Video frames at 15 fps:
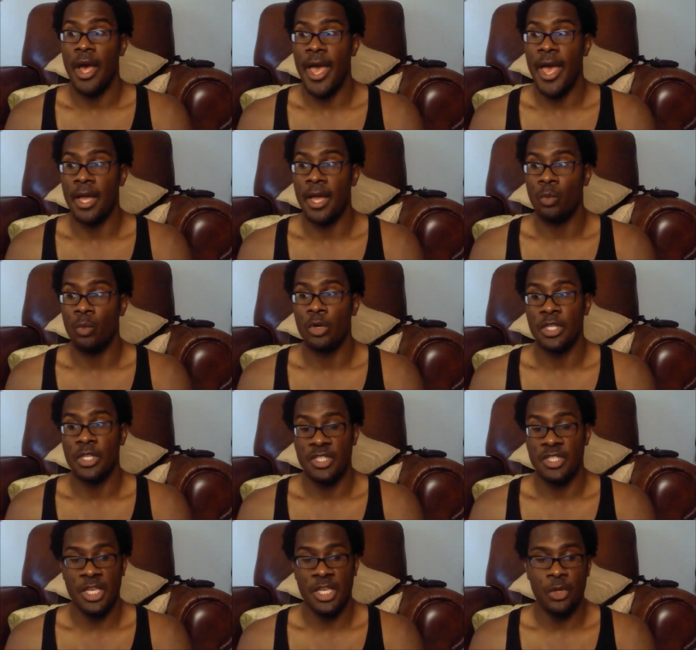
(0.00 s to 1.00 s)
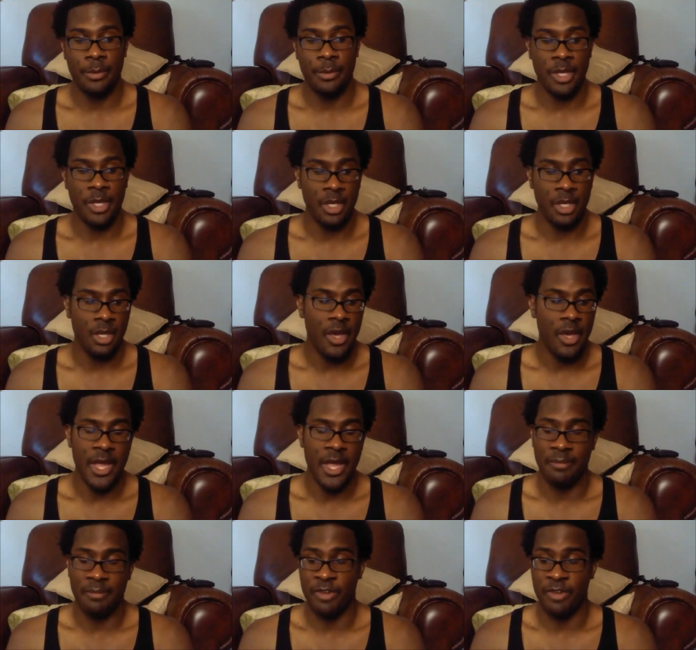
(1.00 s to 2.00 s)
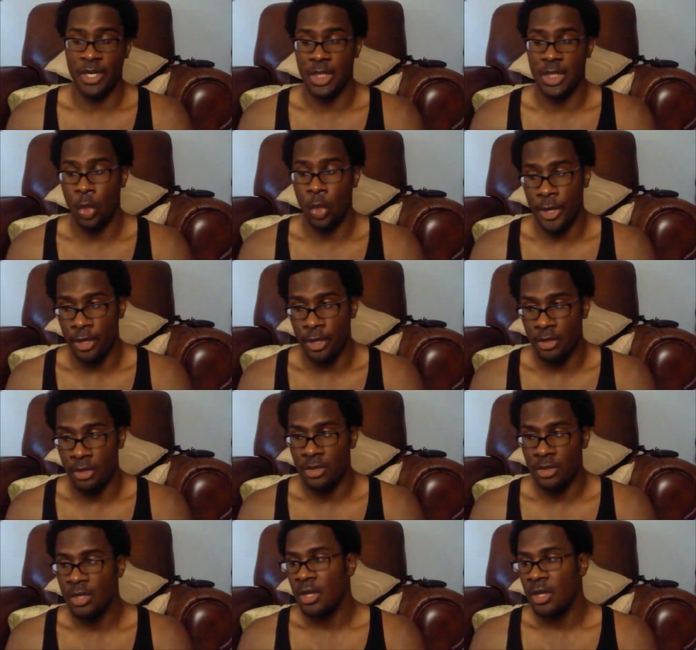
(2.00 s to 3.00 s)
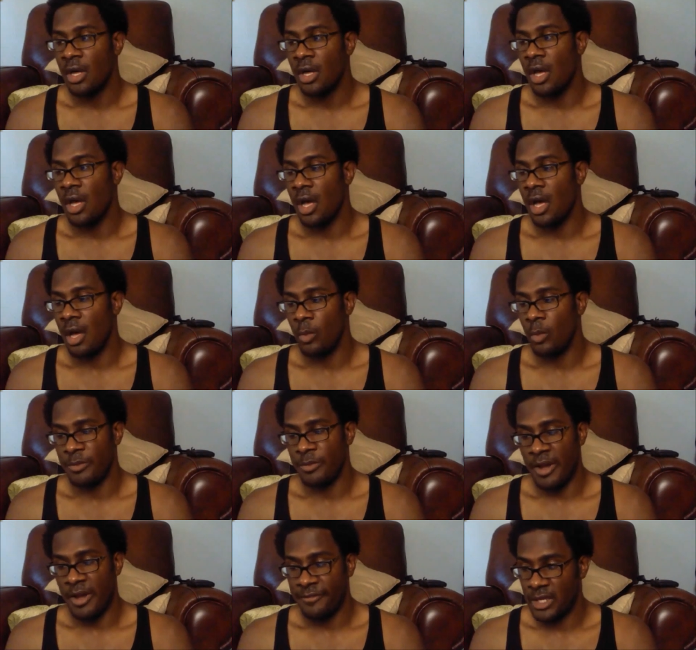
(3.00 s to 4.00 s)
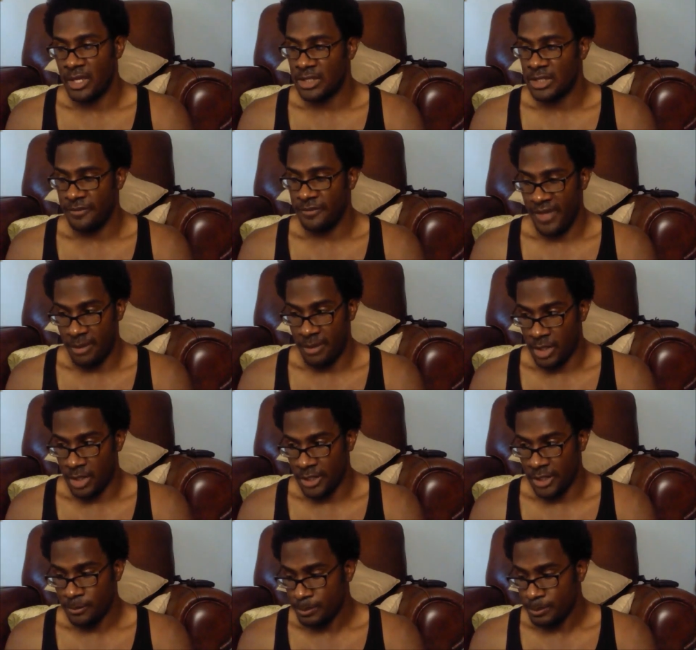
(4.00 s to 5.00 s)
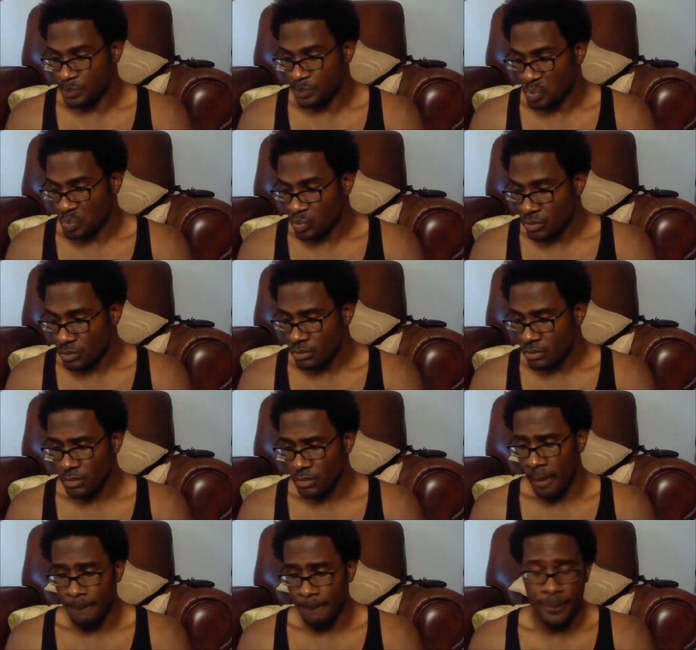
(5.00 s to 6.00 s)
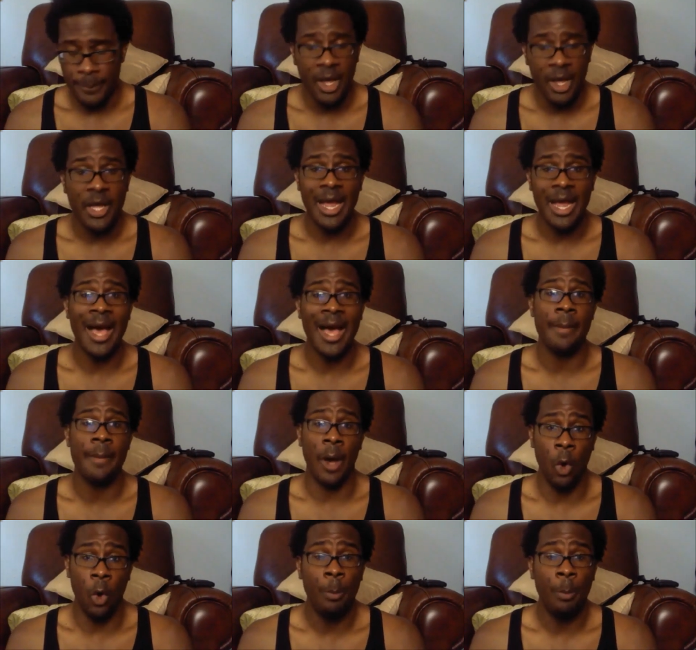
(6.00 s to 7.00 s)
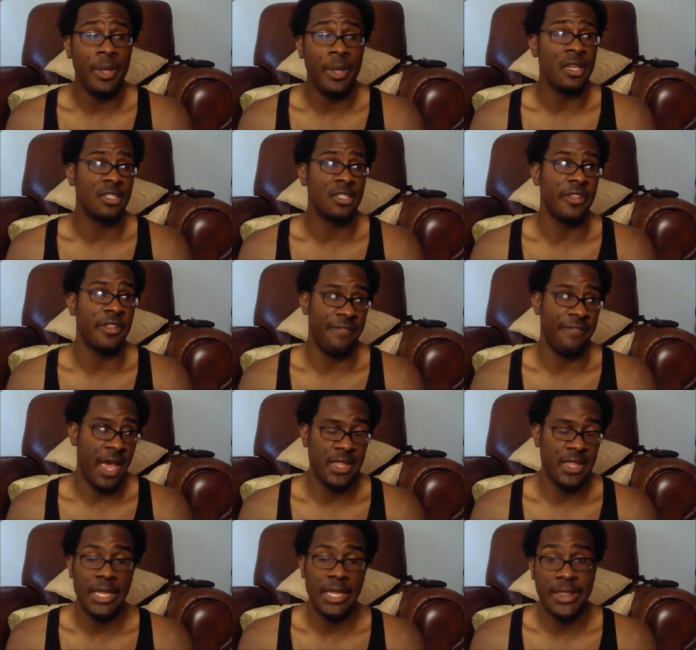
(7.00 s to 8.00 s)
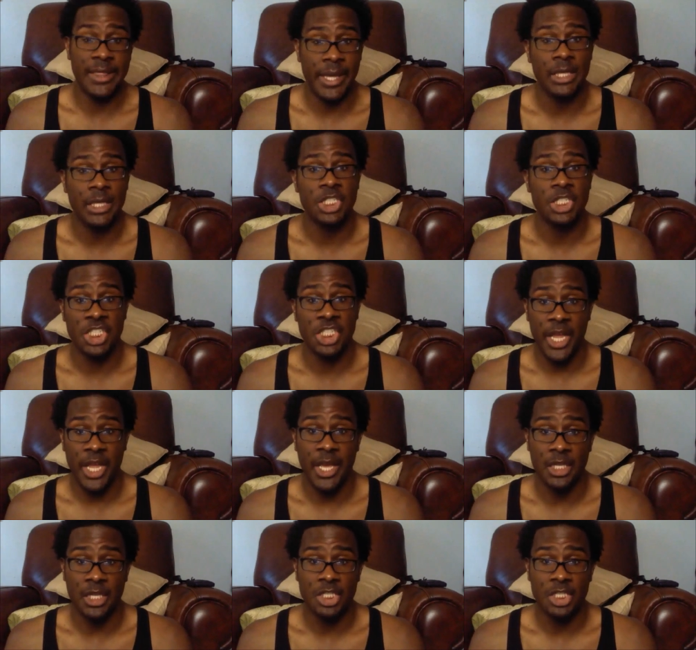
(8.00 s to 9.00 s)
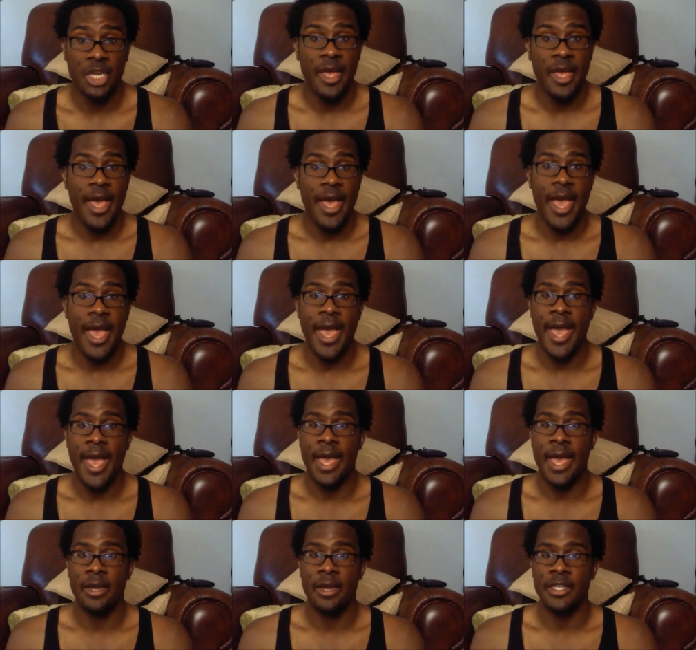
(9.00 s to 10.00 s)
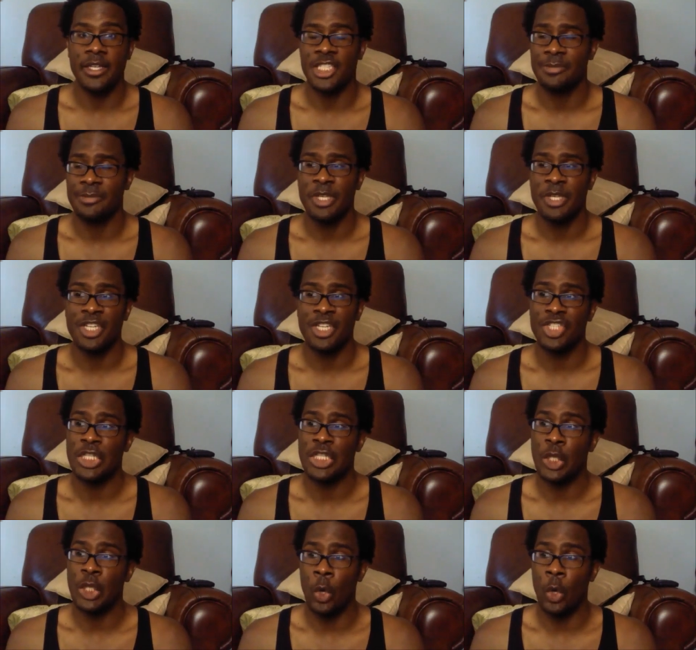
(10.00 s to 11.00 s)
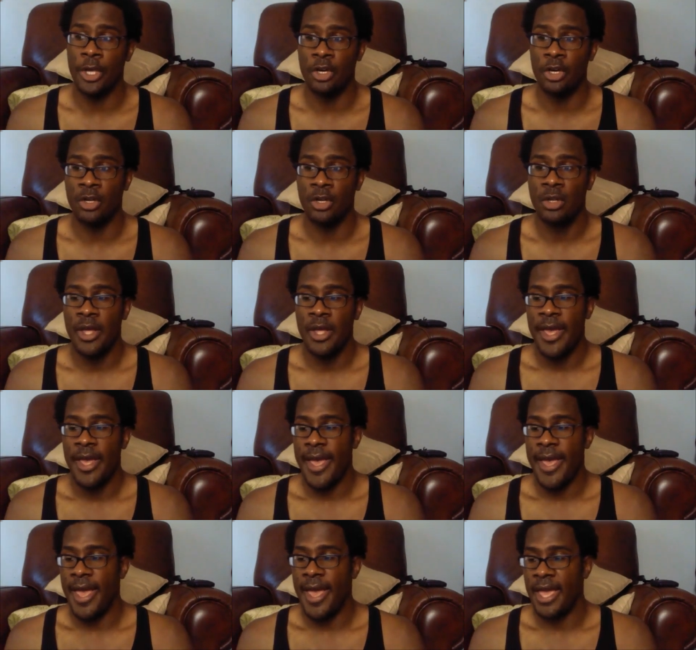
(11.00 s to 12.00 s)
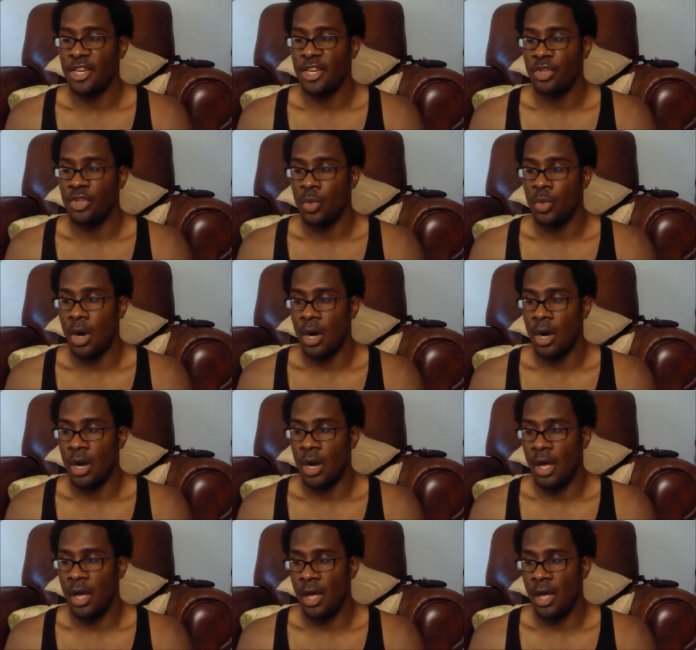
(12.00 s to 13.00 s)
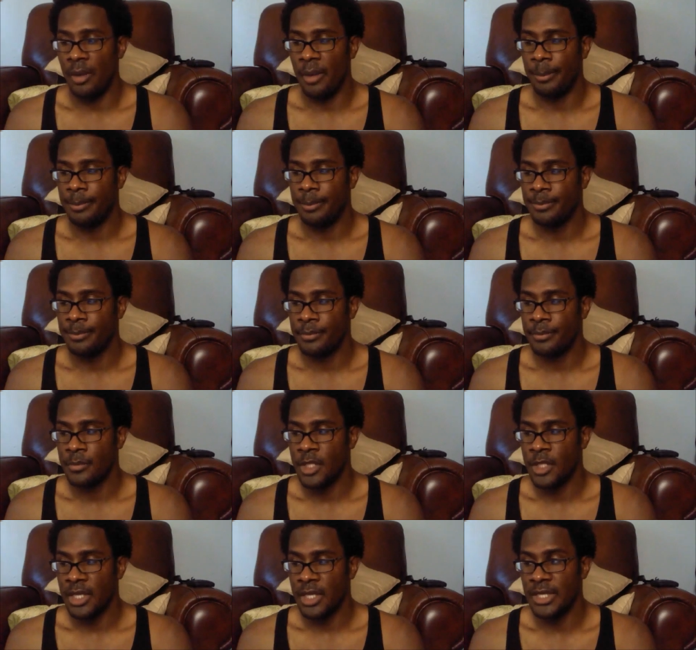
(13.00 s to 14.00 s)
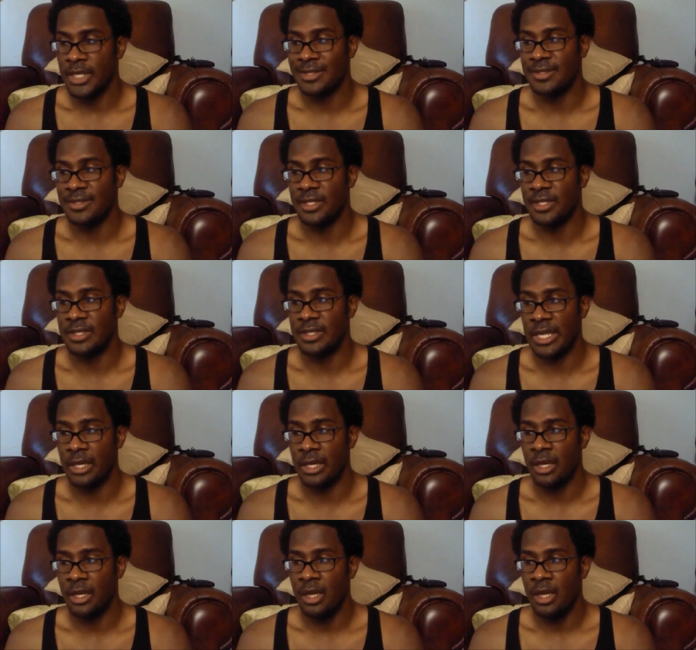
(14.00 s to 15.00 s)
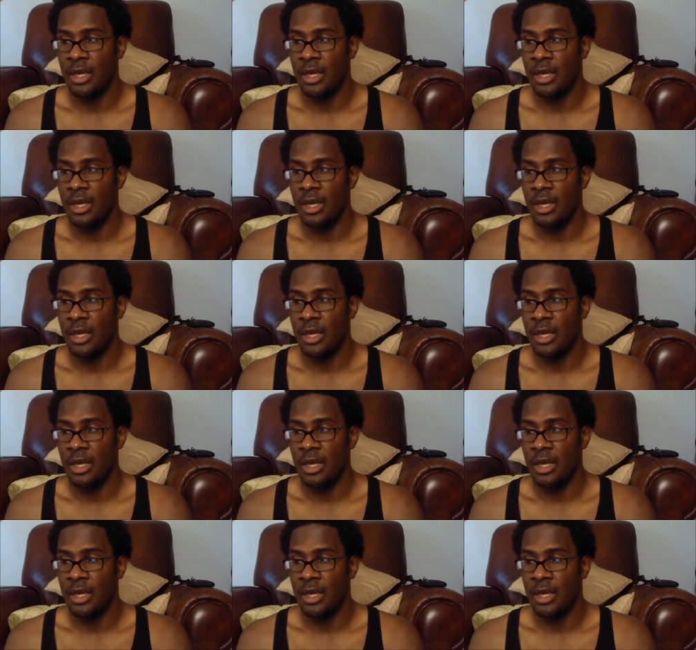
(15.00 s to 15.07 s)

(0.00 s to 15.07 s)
and will continue to be. And I'm very loyal um, with my friends and family. But I'm open to the fact that things change. And just because you're loyal and you are um, consistent